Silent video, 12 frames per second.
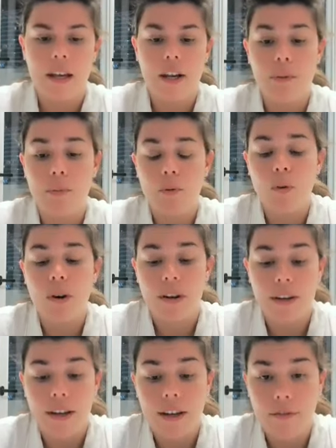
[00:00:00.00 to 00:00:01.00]
Number
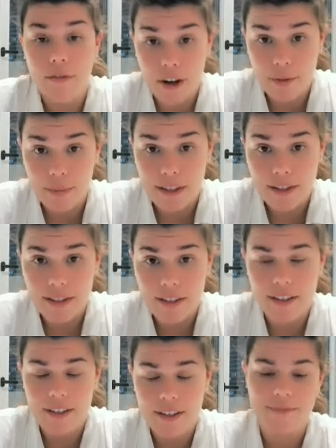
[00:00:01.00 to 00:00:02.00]
one, environment.
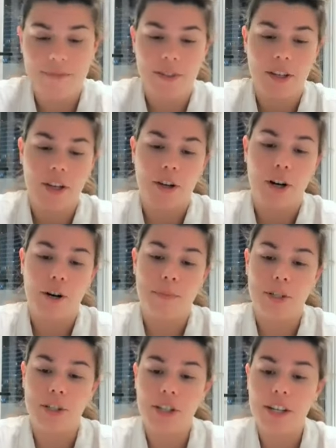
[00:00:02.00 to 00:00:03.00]

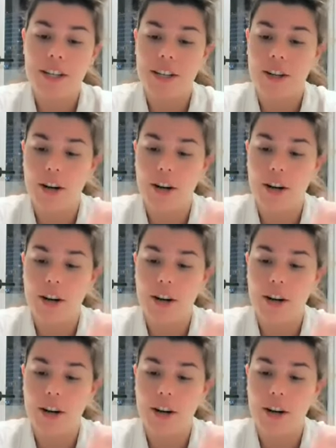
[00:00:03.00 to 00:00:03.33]
Garbage in,